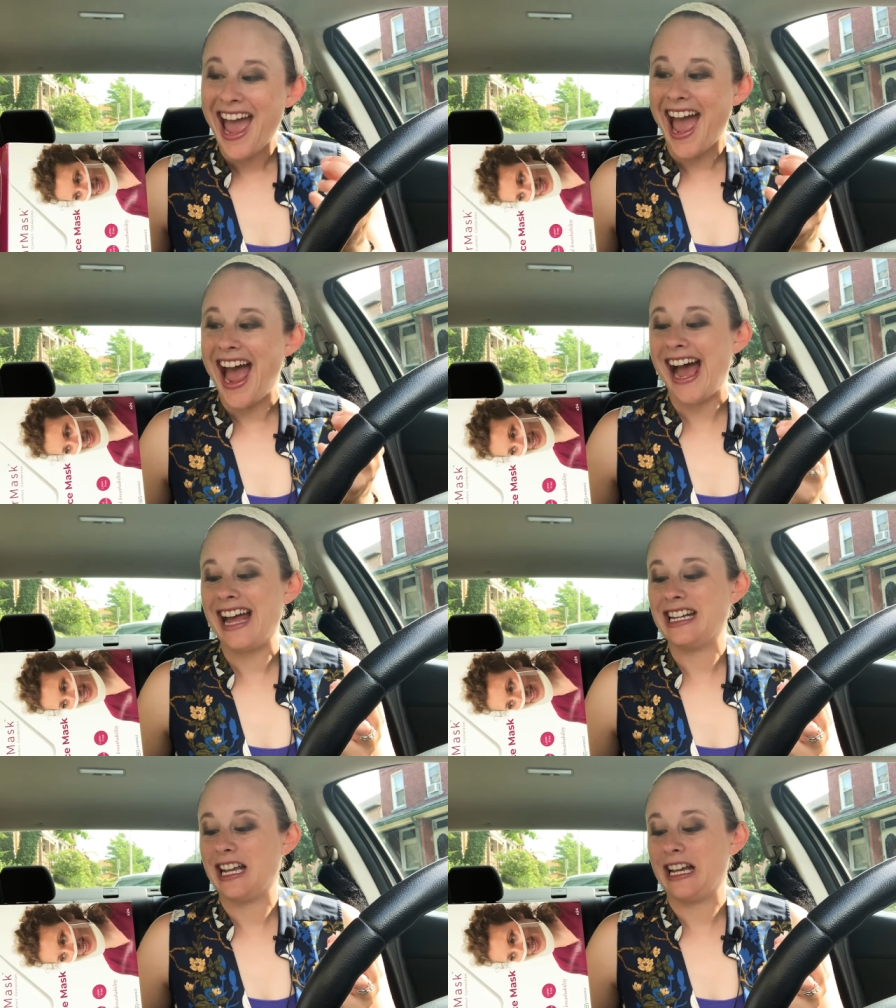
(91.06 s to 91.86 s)

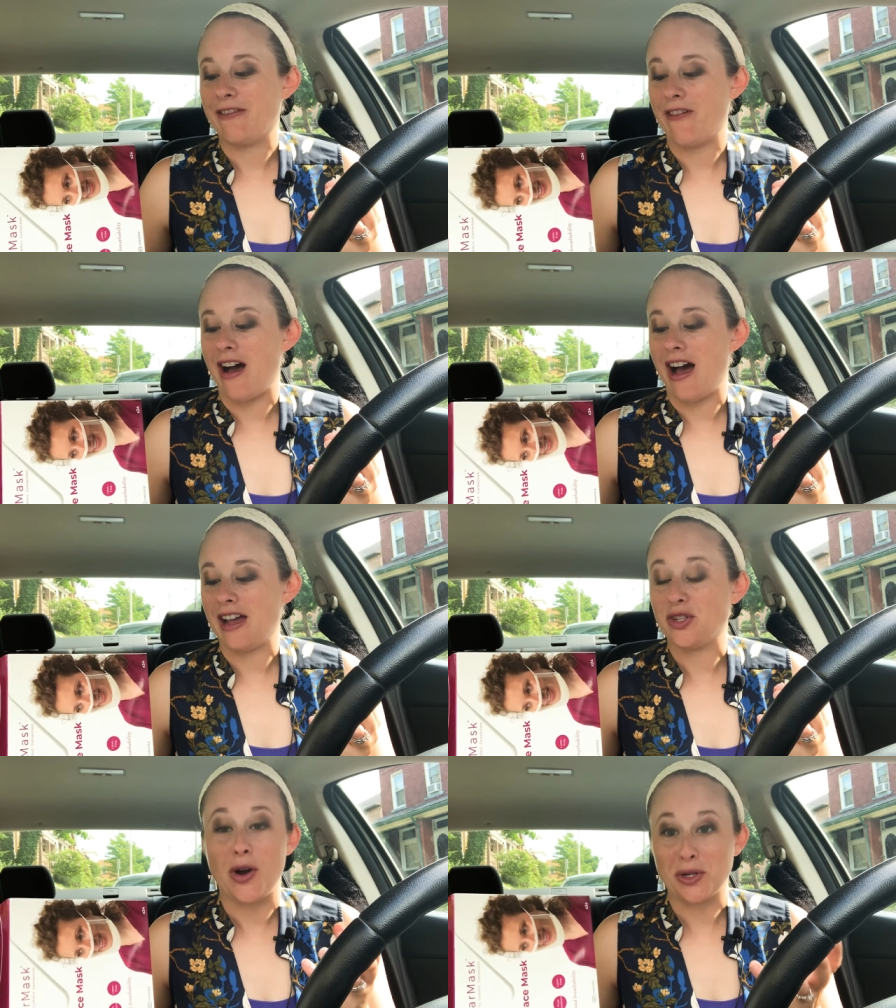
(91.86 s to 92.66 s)
and if
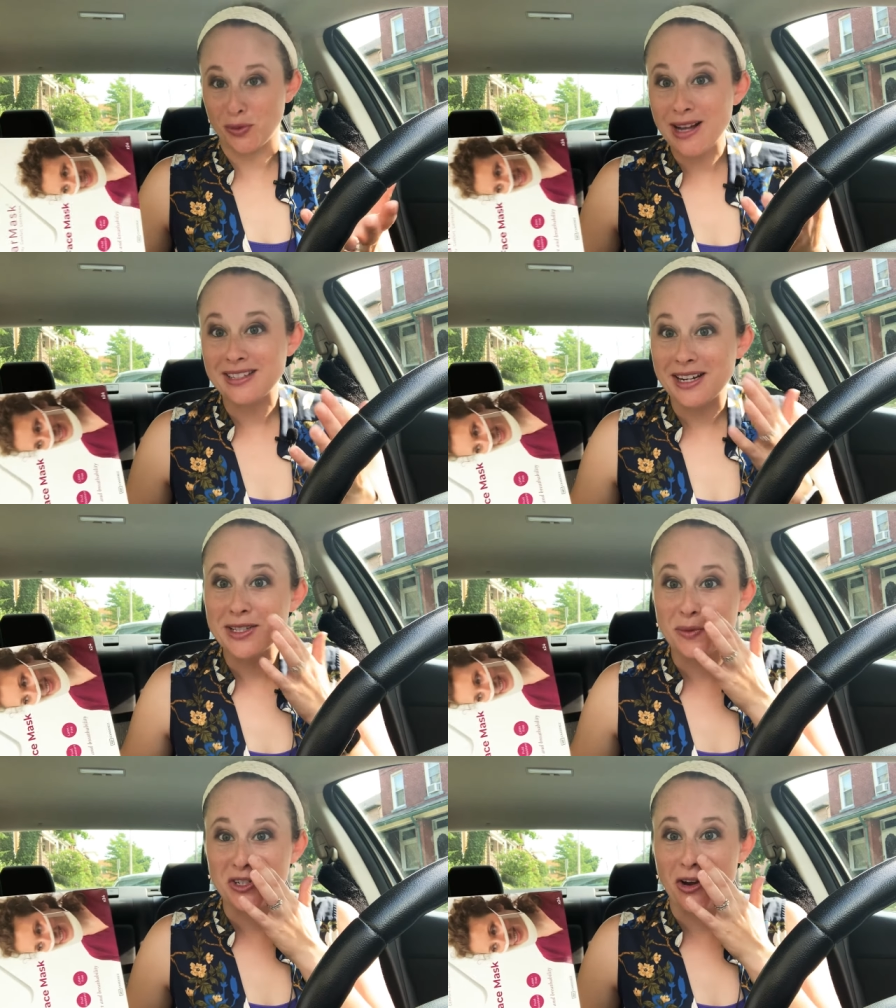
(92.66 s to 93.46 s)
I talk to
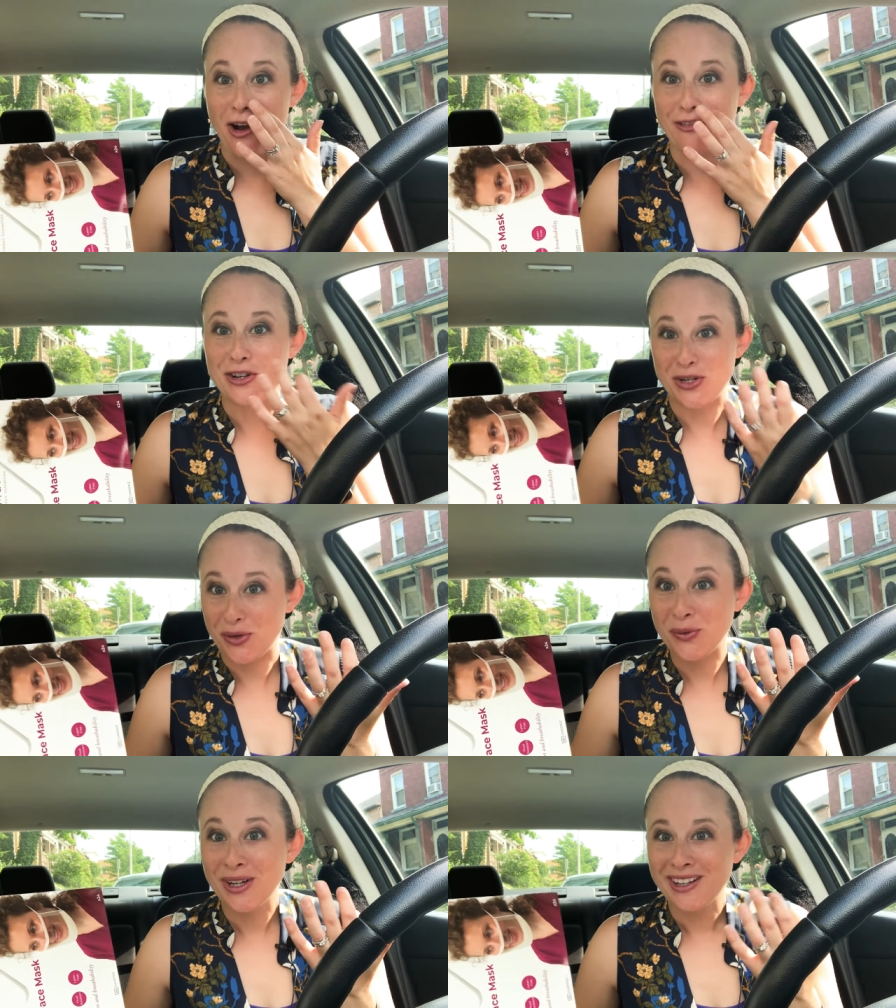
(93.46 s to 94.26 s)
residents, which I often
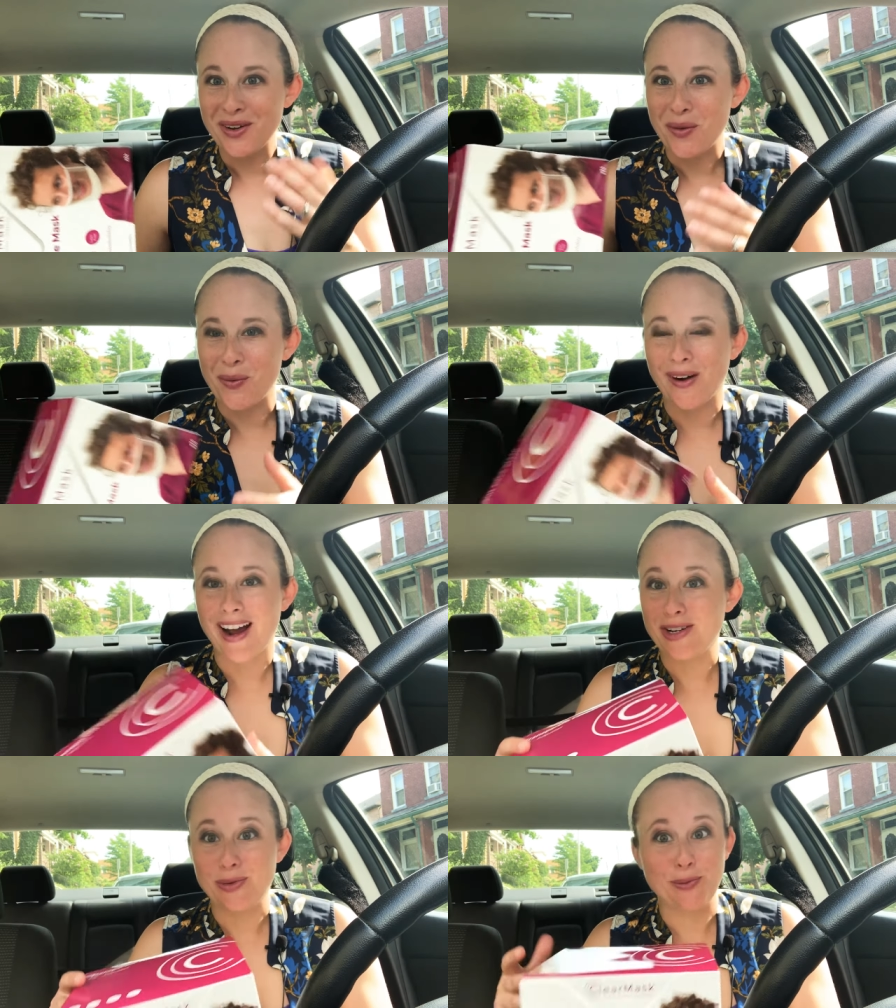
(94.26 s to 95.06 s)
do, or
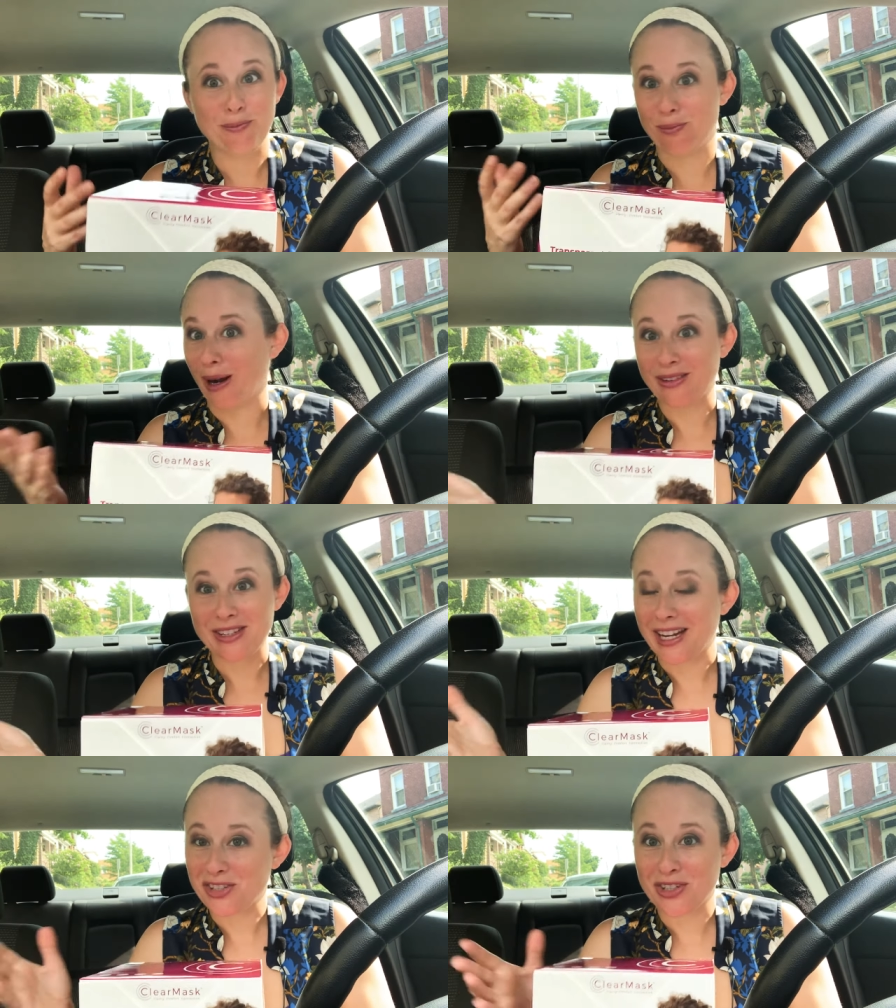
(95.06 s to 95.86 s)
I do
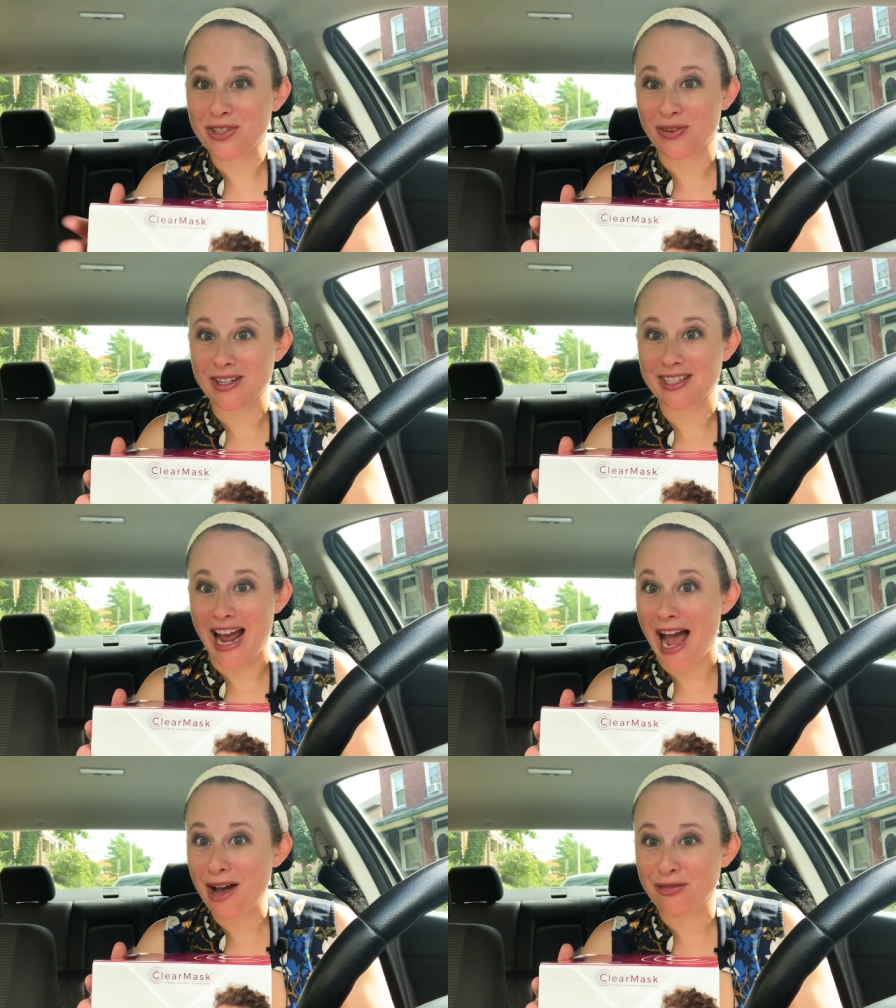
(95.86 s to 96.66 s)
presentations for
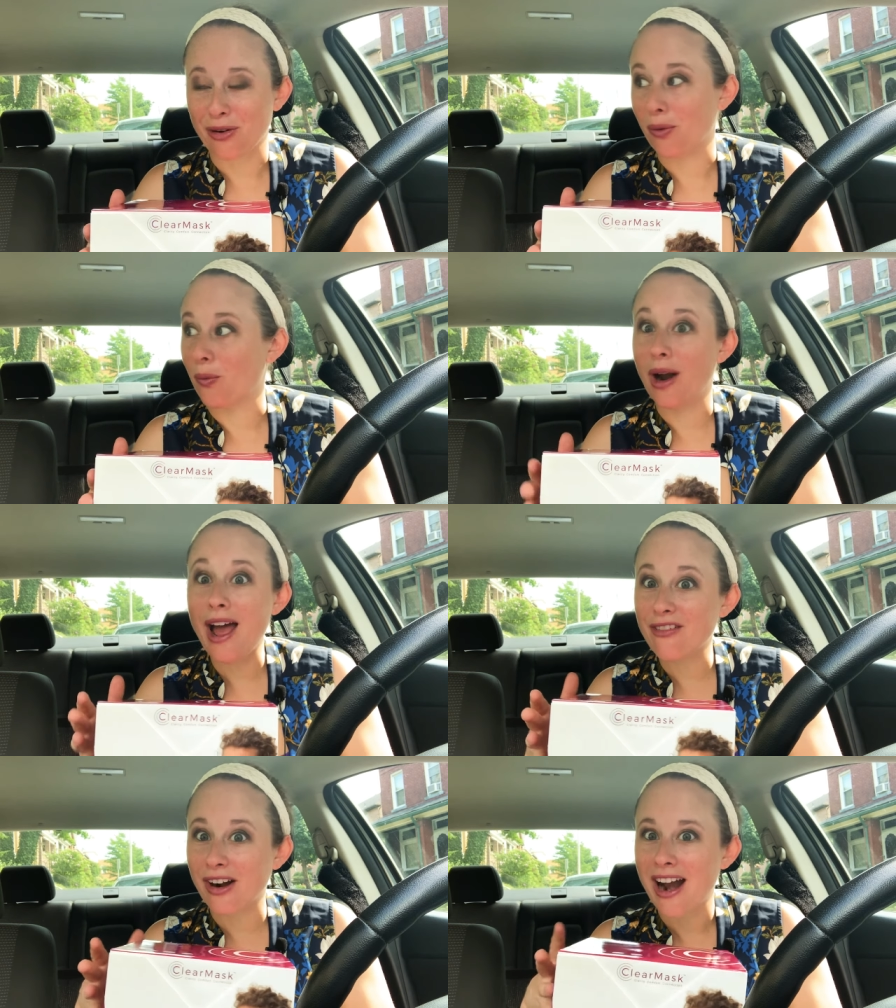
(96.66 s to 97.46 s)
staff or
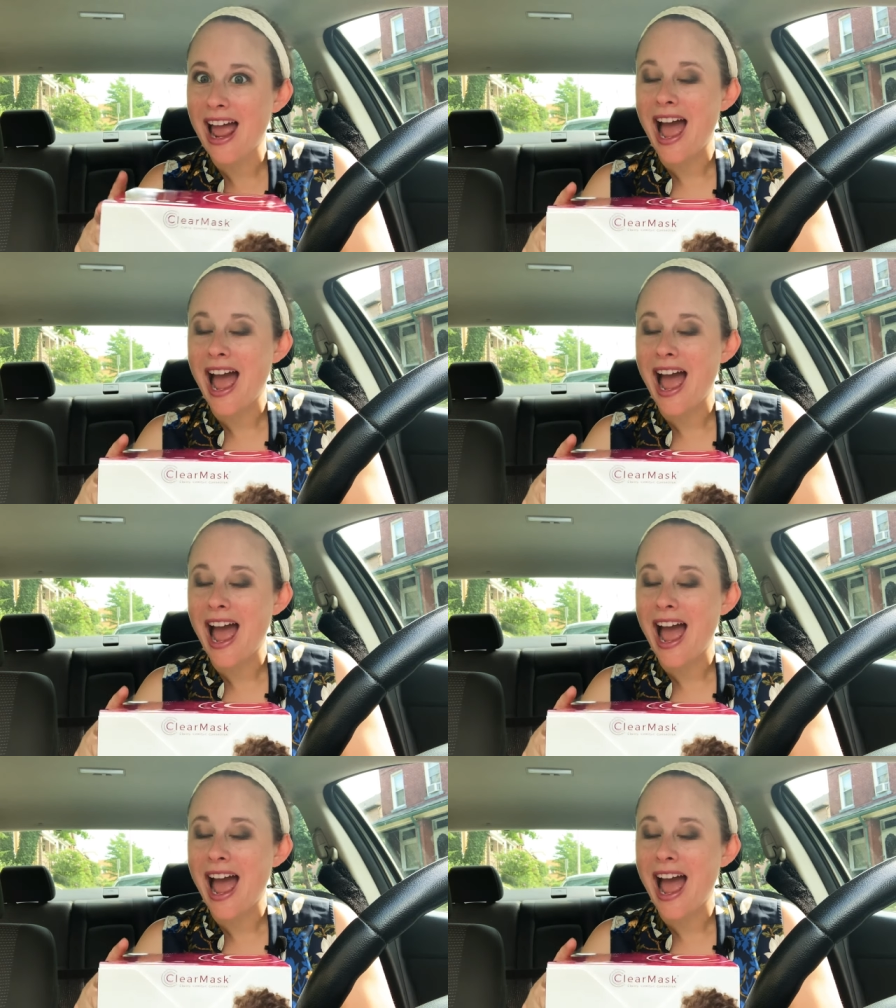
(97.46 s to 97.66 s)
whatever,